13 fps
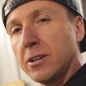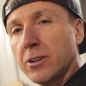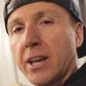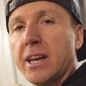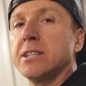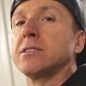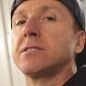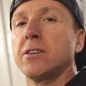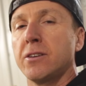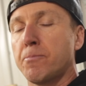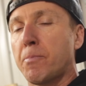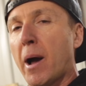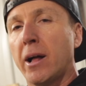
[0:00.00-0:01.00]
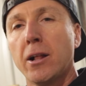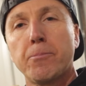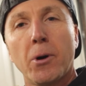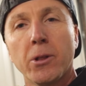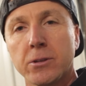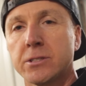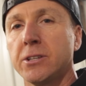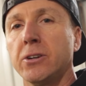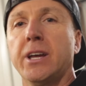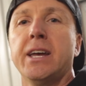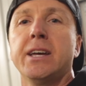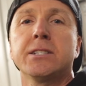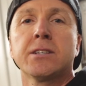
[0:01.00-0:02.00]
little gains until you pile up all those little
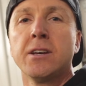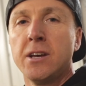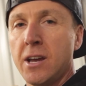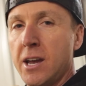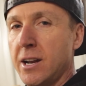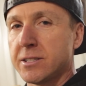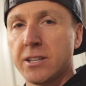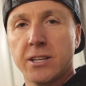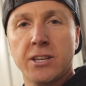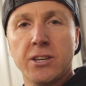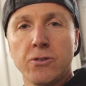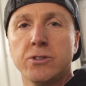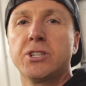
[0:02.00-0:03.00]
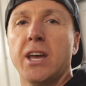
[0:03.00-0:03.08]
gains, and it's a huge